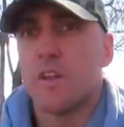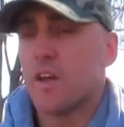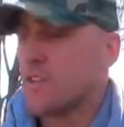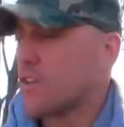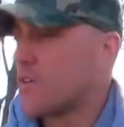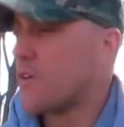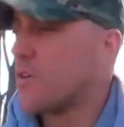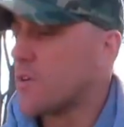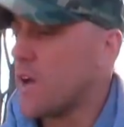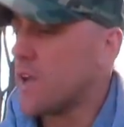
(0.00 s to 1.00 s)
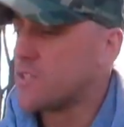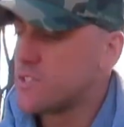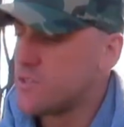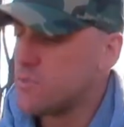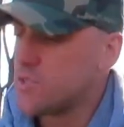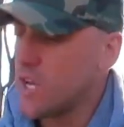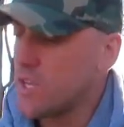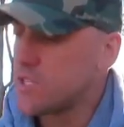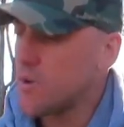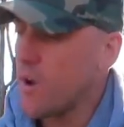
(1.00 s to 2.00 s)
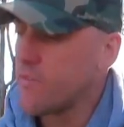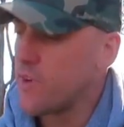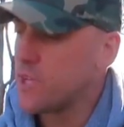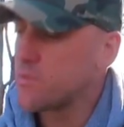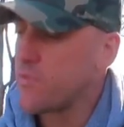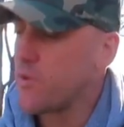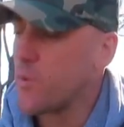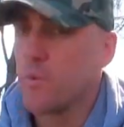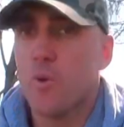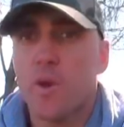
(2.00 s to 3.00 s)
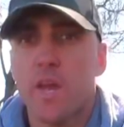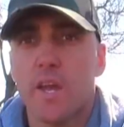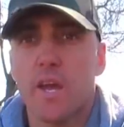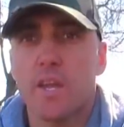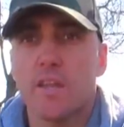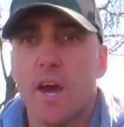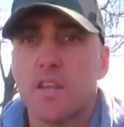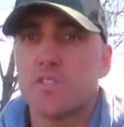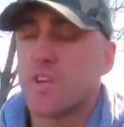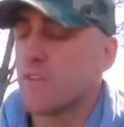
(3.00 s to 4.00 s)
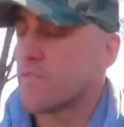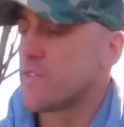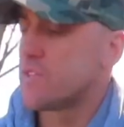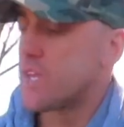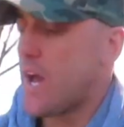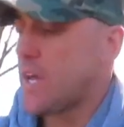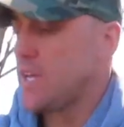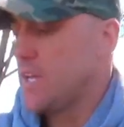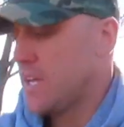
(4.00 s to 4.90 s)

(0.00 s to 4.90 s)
know, the good old check zero first before we work out a data sheet for this Hardy.